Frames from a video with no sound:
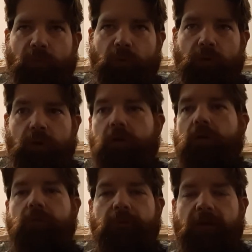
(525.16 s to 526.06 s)
her,
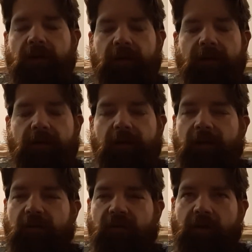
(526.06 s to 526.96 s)
right? In
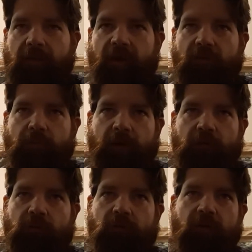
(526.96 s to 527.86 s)
the same aspect,
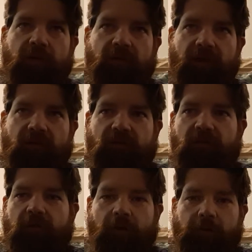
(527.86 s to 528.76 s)
it's as
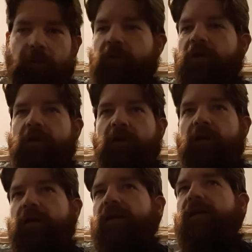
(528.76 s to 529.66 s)
just another thing,
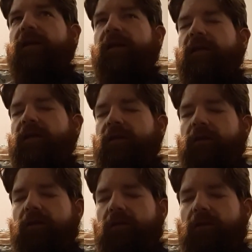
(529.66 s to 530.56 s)
and
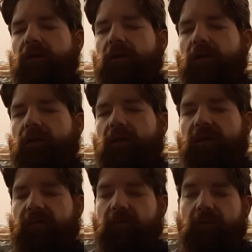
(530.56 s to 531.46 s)
it
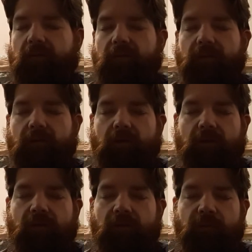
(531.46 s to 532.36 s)

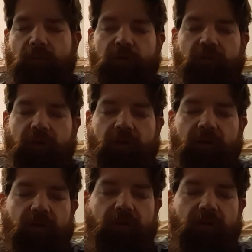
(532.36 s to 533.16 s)
it's unfortunate.